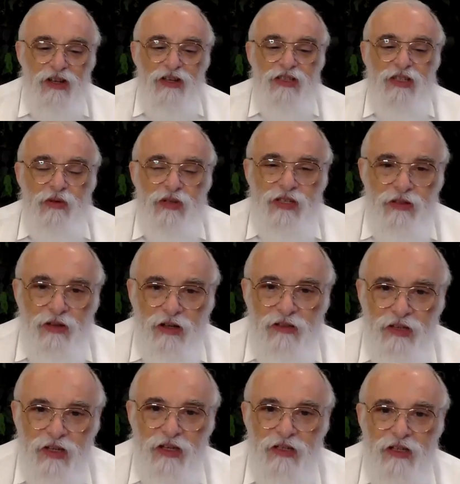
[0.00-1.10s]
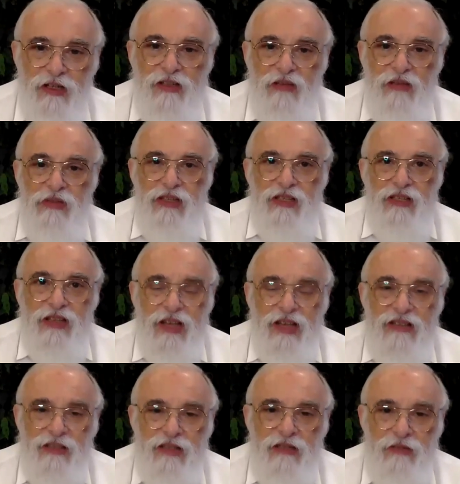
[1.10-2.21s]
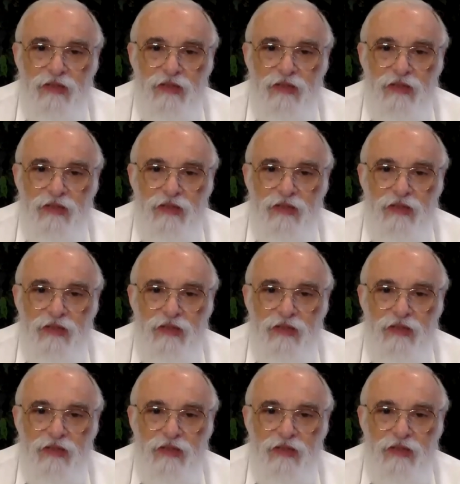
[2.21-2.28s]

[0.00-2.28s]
So it's not a yirida midas, that's the